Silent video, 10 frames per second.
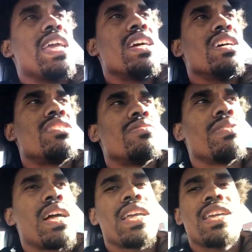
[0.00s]
800
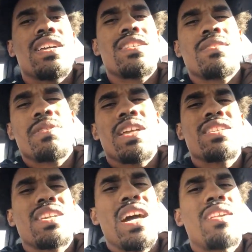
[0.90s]
block is. I'm like,
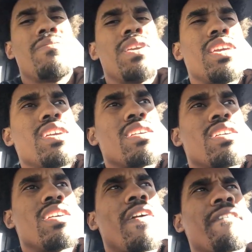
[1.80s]
it's gotta be here.
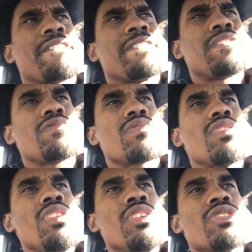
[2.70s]

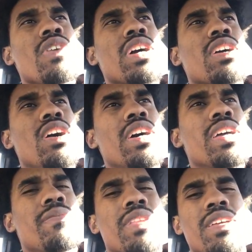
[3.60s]
So I call
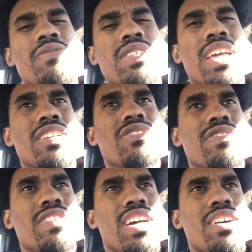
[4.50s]
him, I'm like, what's the
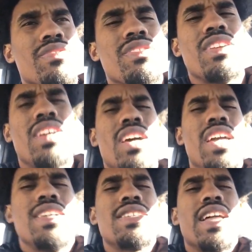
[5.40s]
address for the house?
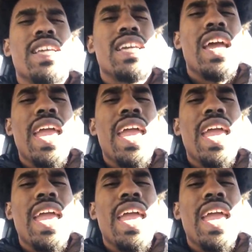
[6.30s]
And he's like,